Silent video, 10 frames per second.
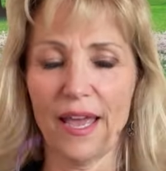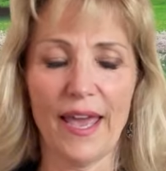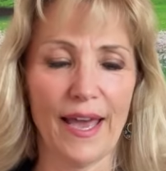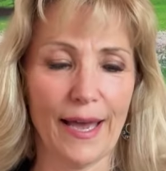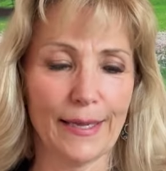
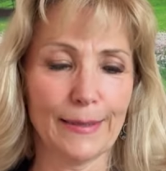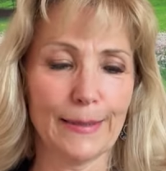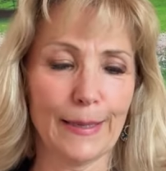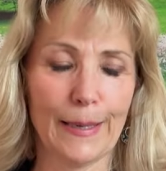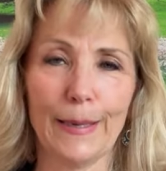and
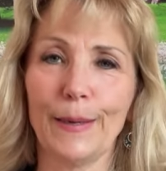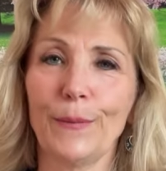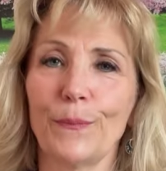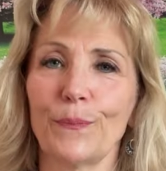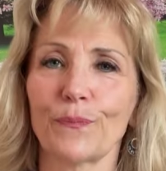
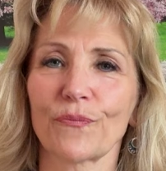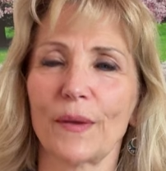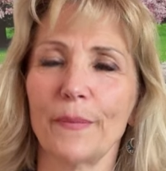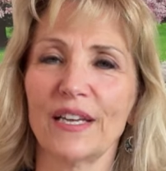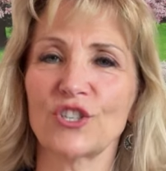um,
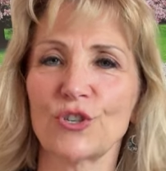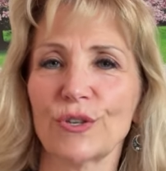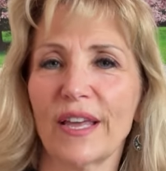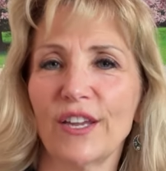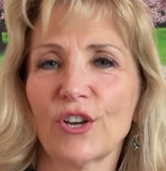make
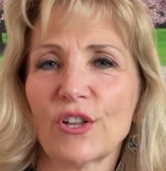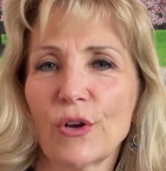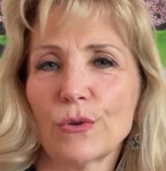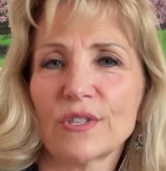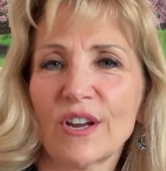sure that your
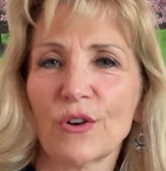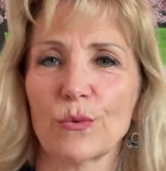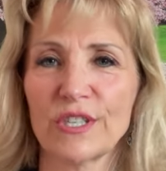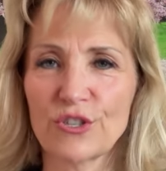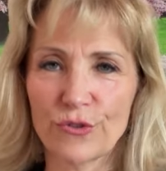clothes aren't
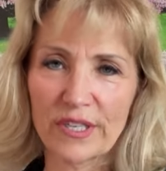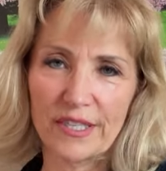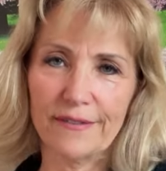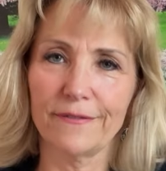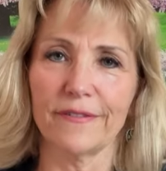
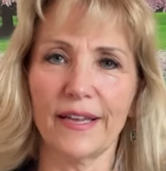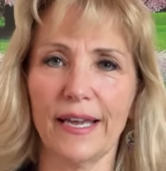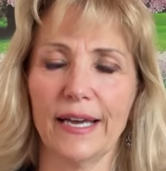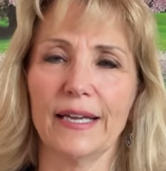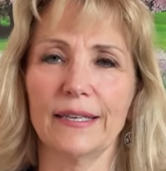restrictive,
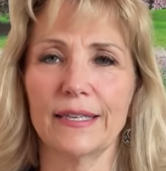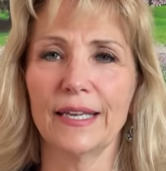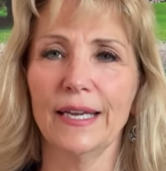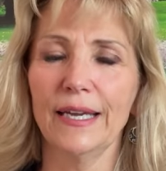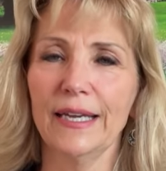and
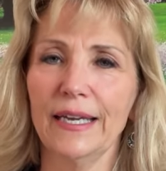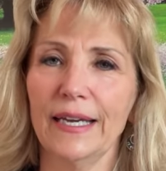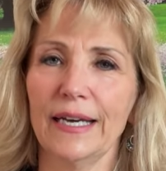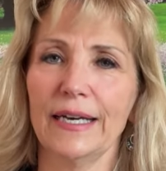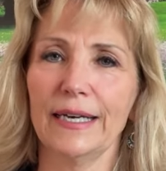
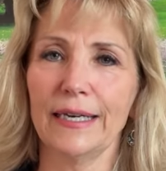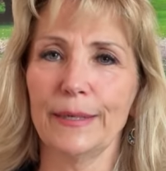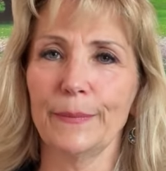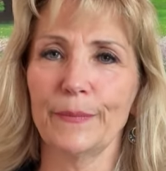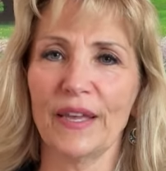
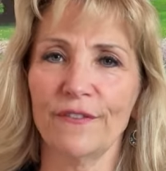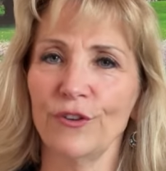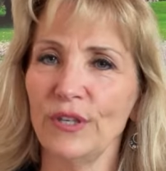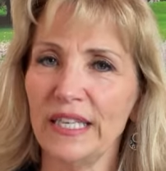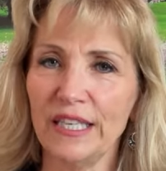Um, if
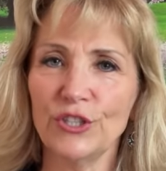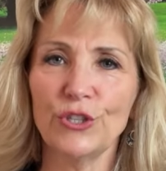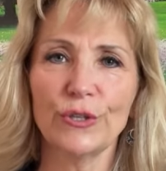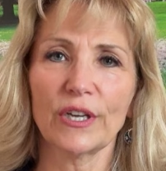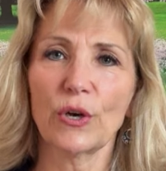you need
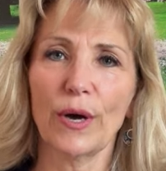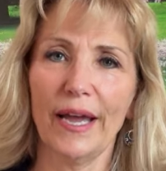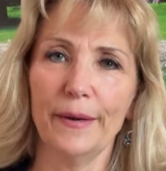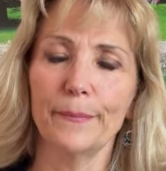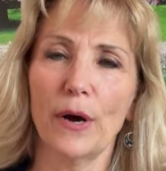to, you can go
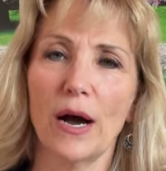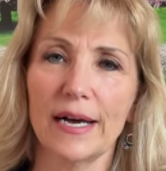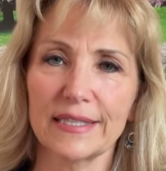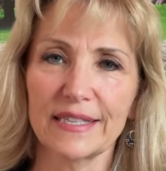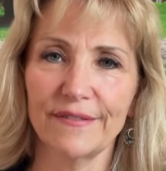ahead and
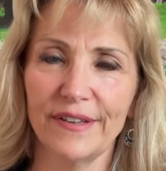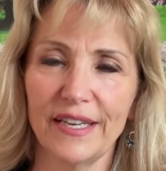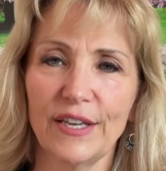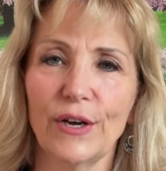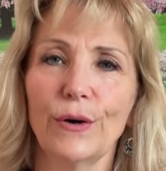pause the
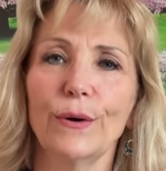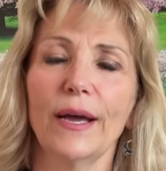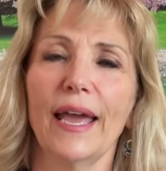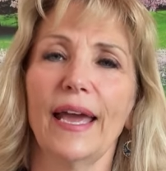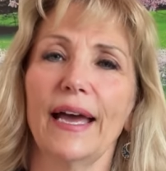video
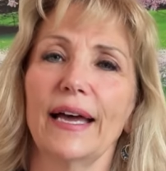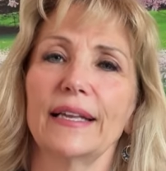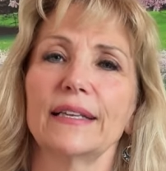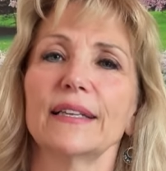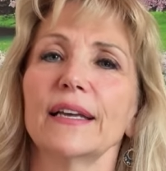
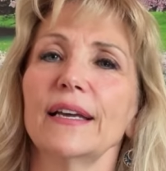and